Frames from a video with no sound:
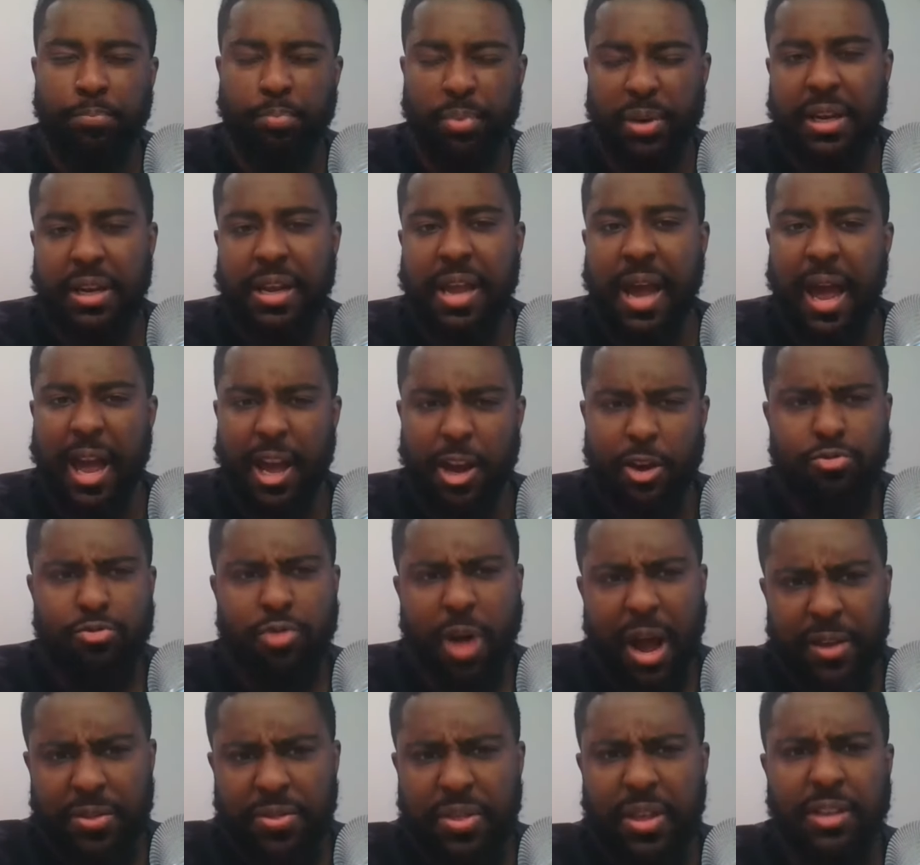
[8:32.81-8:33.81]
But a guy
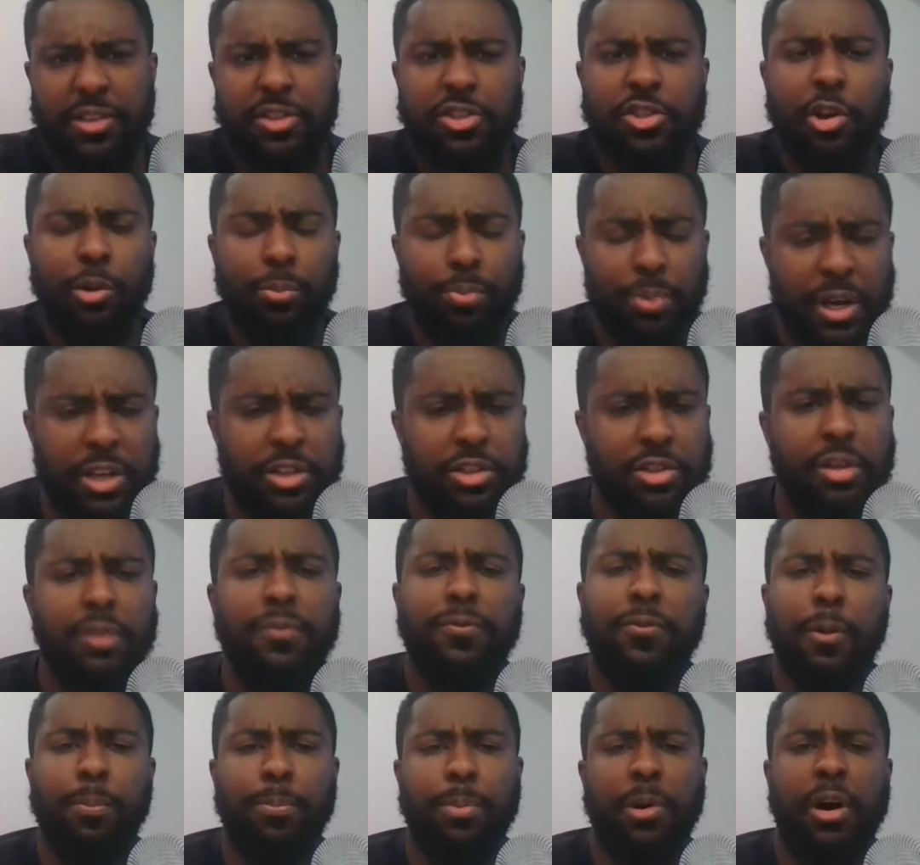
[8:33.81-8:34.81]
who I think still plays
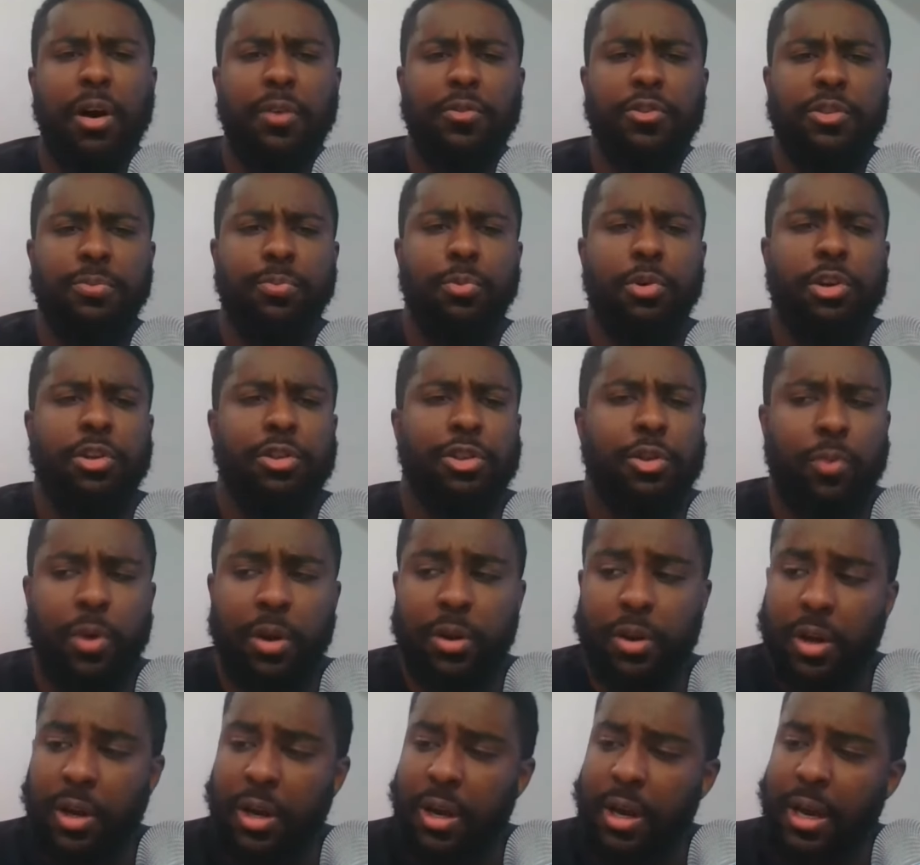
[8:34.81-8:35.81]
good football at this point in his
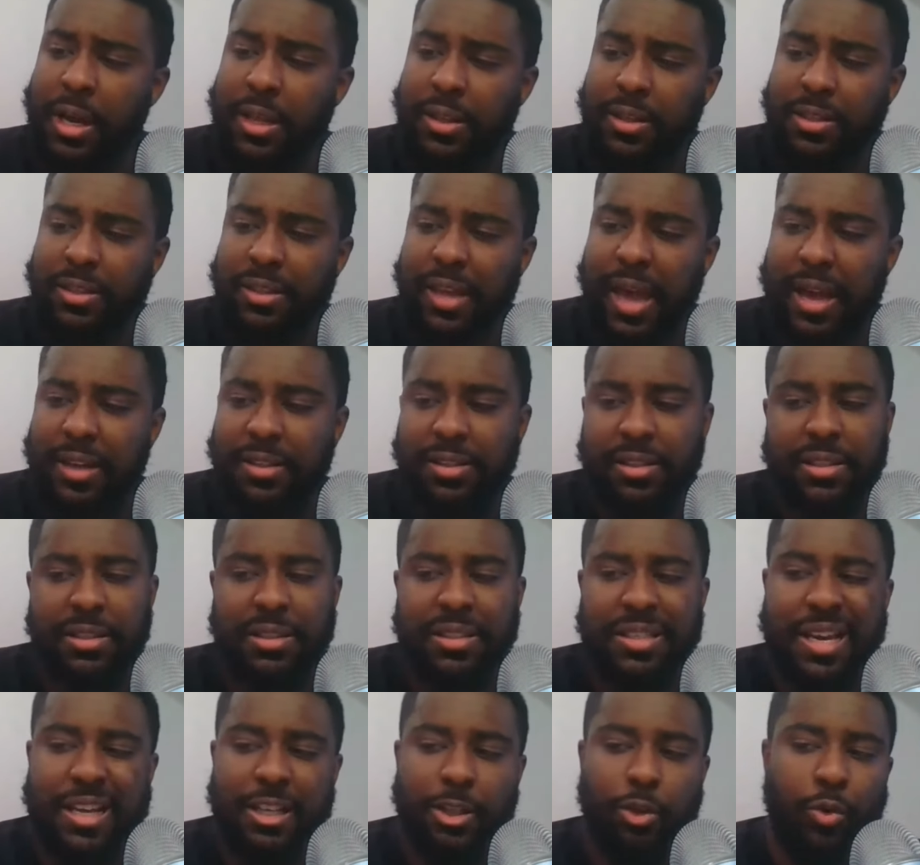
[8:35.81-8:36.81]
career. This last
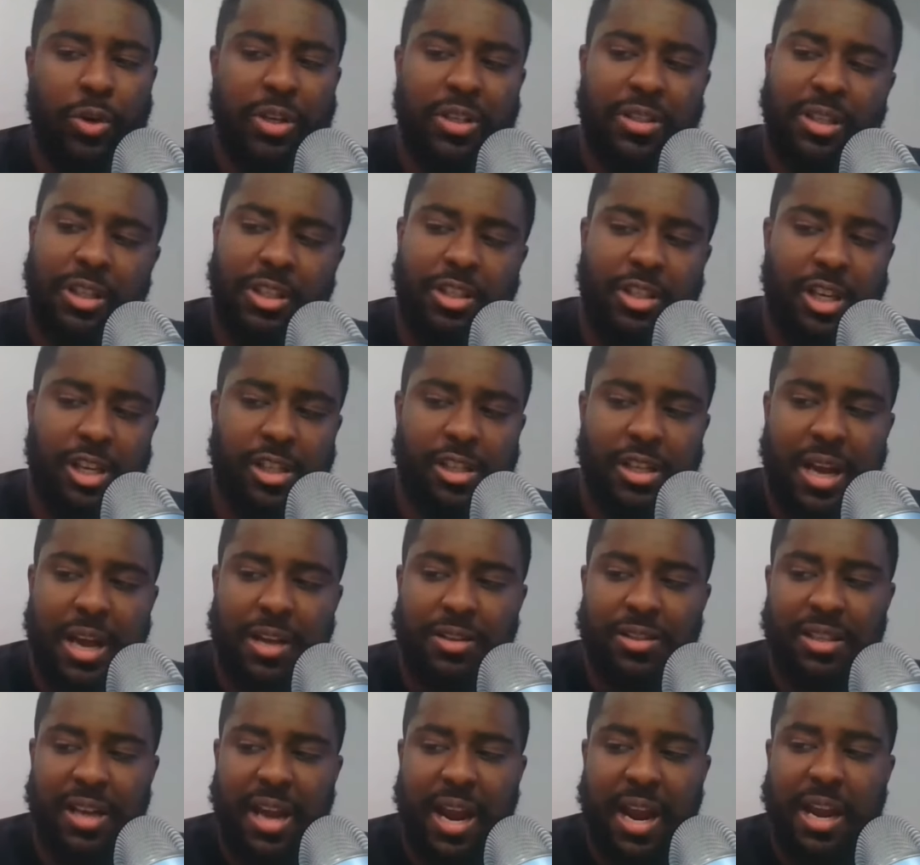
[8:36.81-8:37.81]
season, he had 26
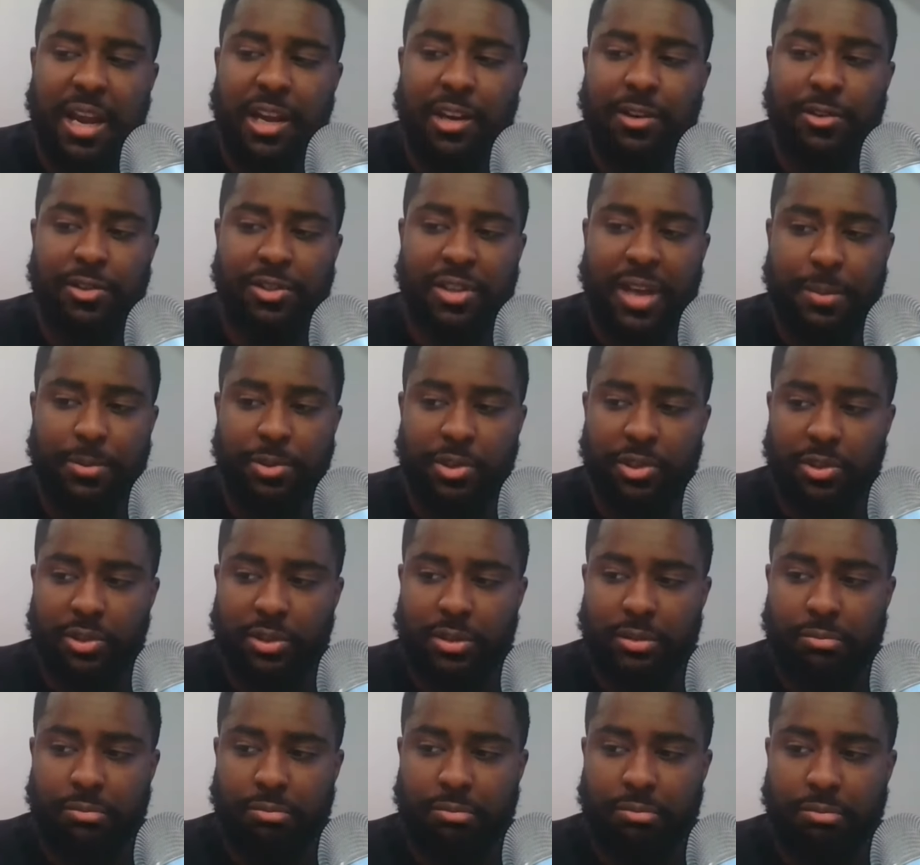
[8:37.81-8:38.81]
touchdowns and 8
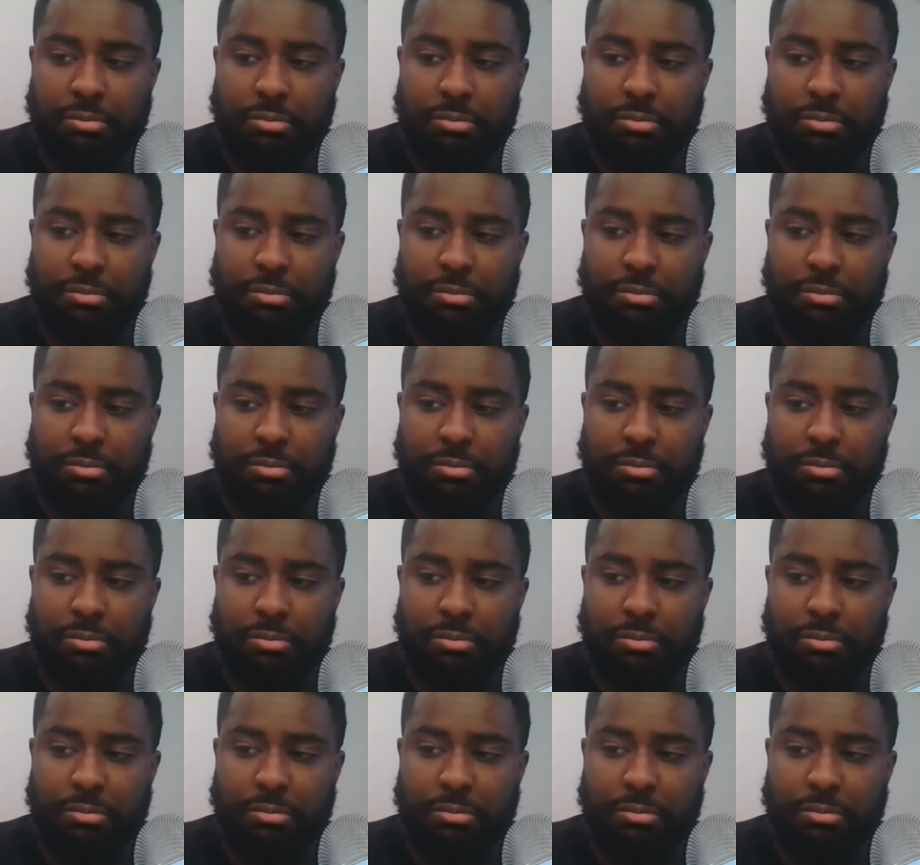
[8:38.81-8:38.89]
interceptions.